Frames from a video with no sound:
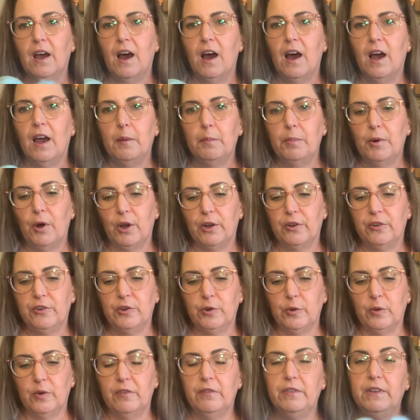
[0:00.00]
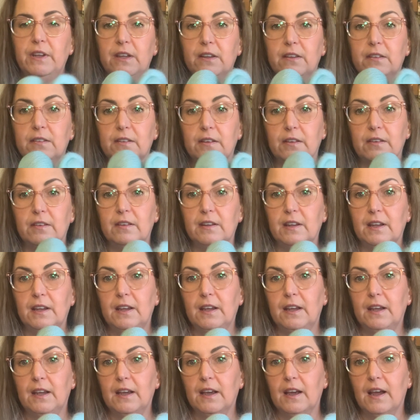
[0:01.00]
I bought 2 of these to
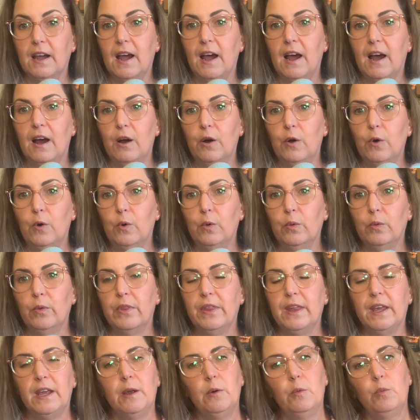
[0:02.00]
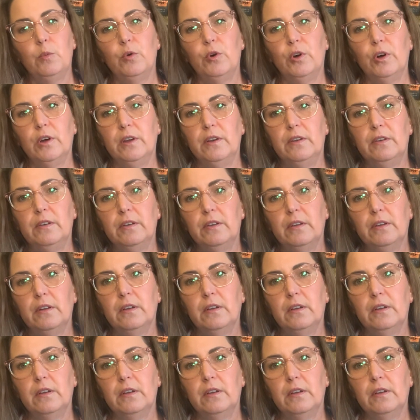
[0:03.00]
see how they would,